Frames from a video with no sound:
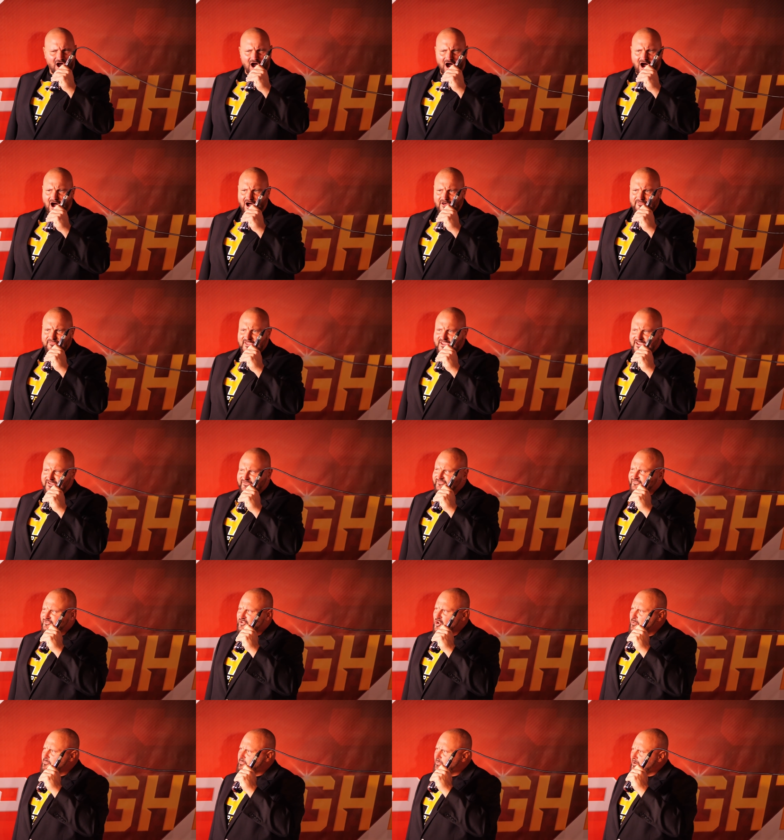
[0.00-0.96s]
on the
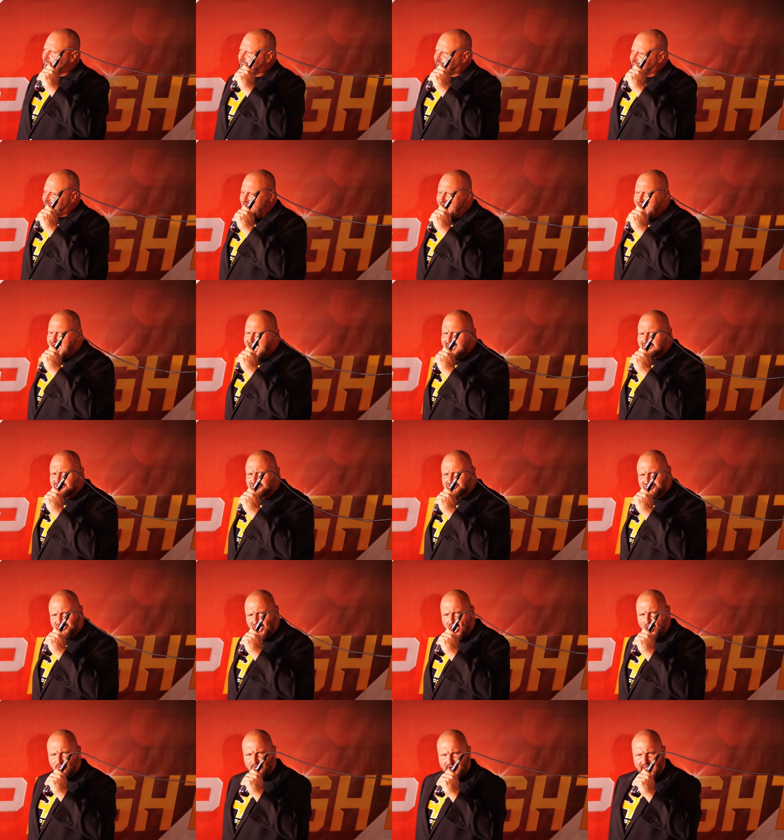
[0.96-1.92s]
Super Fan
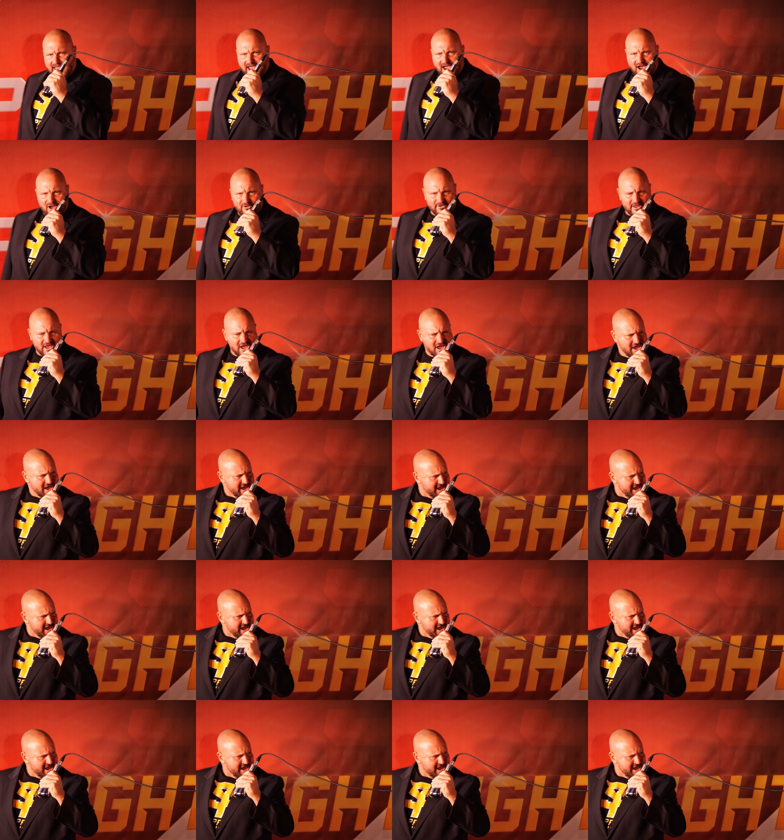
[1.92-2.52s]
Showdown.